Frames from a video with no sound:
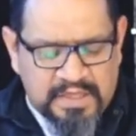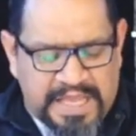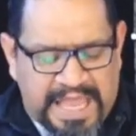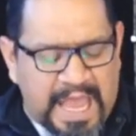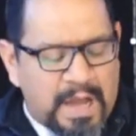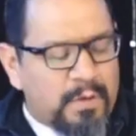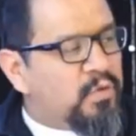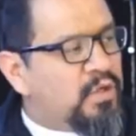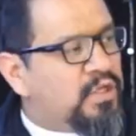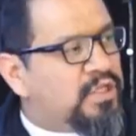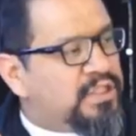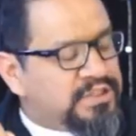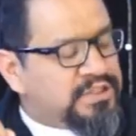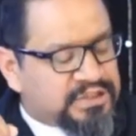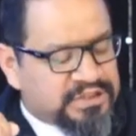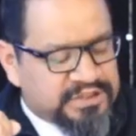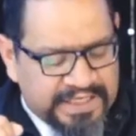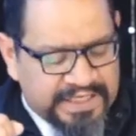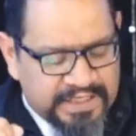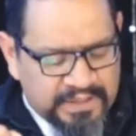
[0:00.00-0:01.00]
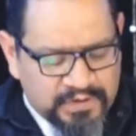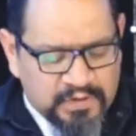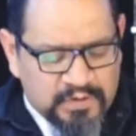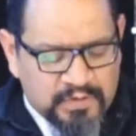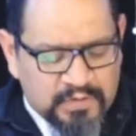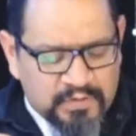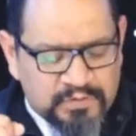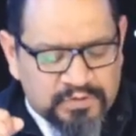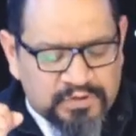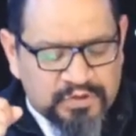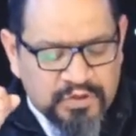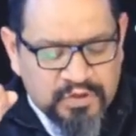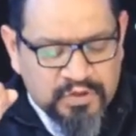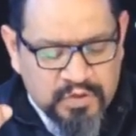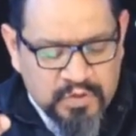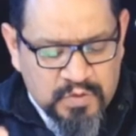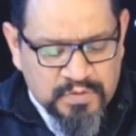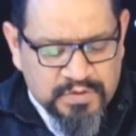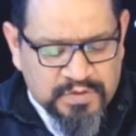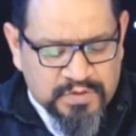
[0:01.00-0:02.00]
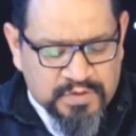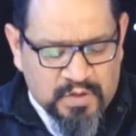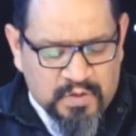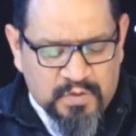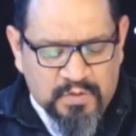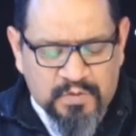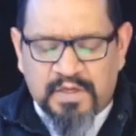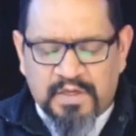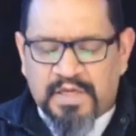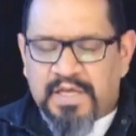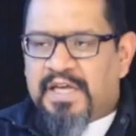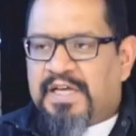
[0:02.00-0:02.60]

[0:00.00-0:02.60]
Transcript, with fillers: and will continue to do so